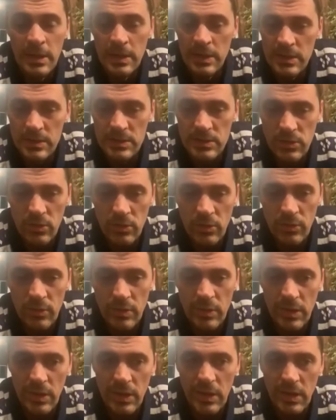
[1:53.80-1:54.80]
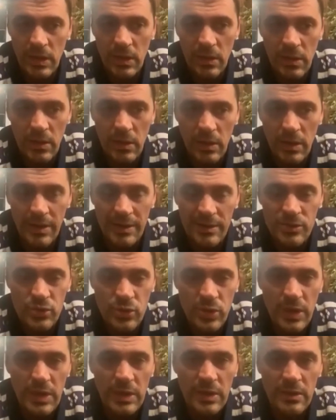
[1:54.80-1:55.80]
So in
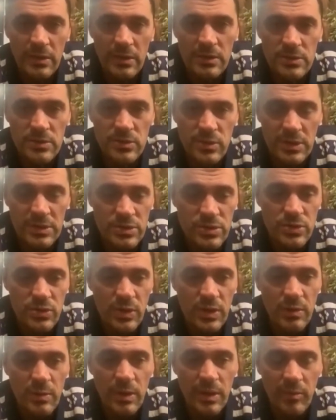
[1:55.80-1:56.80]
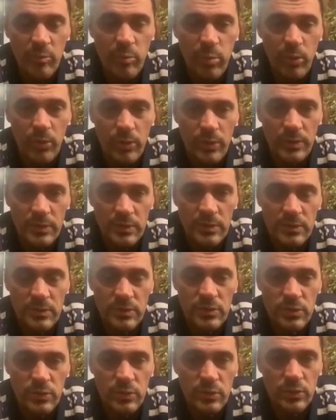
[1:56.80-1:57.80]
training, it's extremely
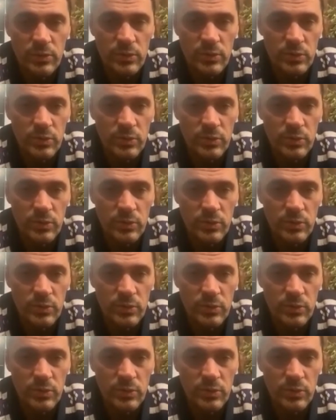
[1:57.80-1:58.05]
important to